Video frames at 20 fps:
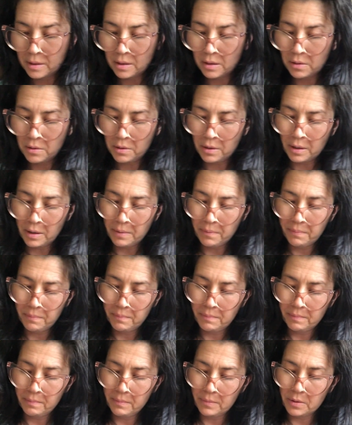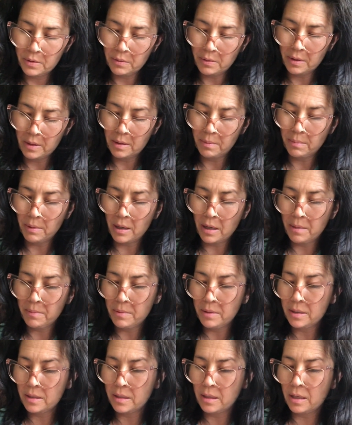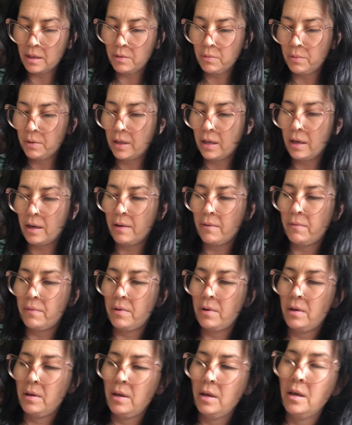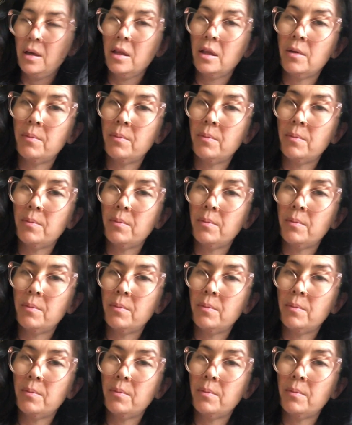Okay, so at the bottom of the deck we have the